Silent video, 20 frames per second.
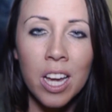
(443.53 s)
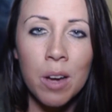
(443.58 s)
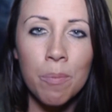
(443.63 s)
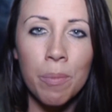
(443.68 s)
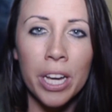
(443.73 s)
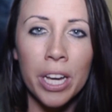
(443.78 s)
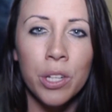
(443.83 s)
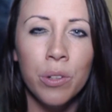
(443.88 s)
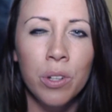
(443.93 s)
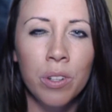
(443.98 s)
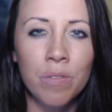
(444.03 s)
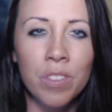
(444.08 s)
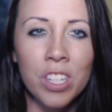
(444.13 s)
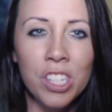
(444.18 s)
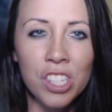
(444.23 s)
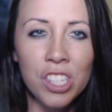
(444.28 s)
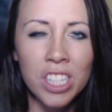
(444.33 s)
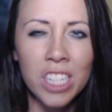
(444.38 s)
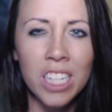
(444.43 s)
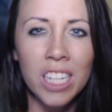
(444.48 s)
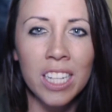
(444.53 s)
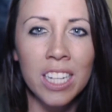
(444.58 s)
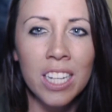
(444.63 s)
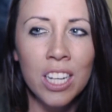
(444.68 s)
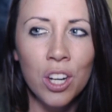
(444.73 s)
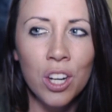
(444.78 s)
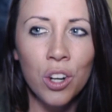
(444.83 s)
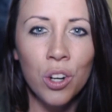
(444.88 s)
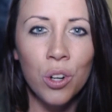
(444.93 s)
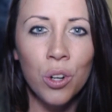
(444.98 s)
By you envisioning
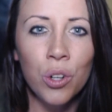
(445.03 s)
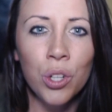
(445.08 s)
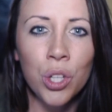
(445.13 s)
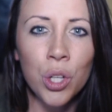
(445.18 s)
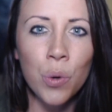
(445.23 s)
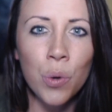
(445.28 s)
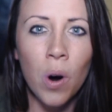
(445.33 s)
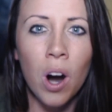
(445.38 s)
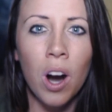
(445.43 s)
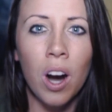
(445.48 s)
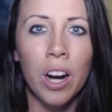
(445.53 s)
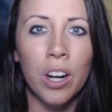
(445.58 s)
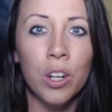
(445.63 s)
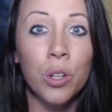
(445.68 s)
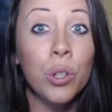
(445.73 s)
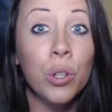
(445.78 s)
who you are and